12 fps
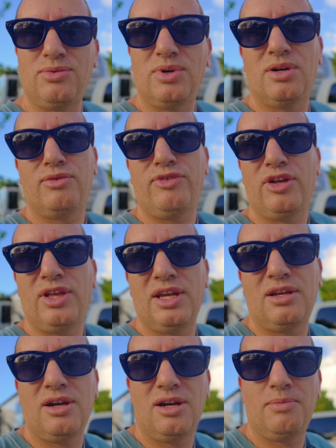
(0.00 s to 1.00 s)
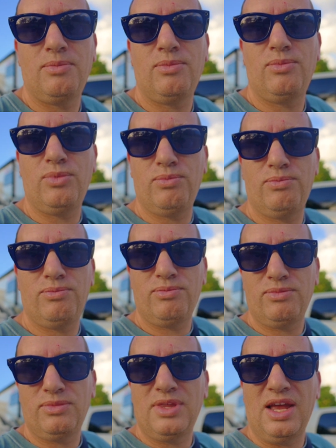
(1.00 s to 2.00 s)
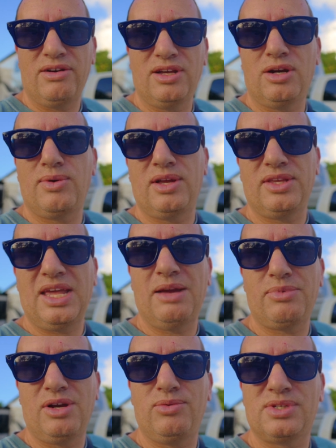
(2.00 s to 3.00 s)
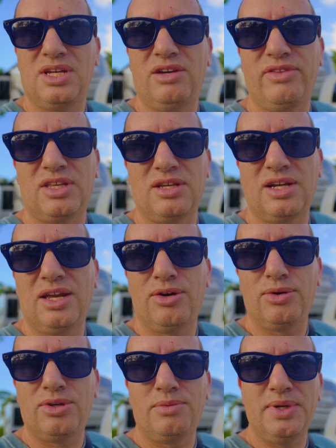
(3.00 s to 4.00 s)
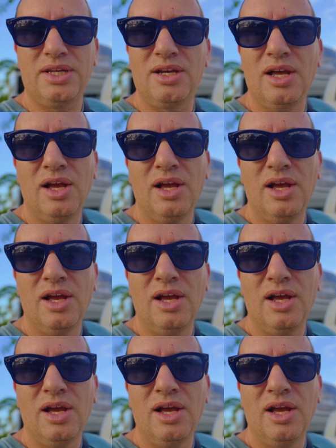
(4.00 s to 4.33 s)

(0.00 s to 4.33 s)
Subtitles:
where it felt like the area around the campground was kind of like the ghetto a little bit.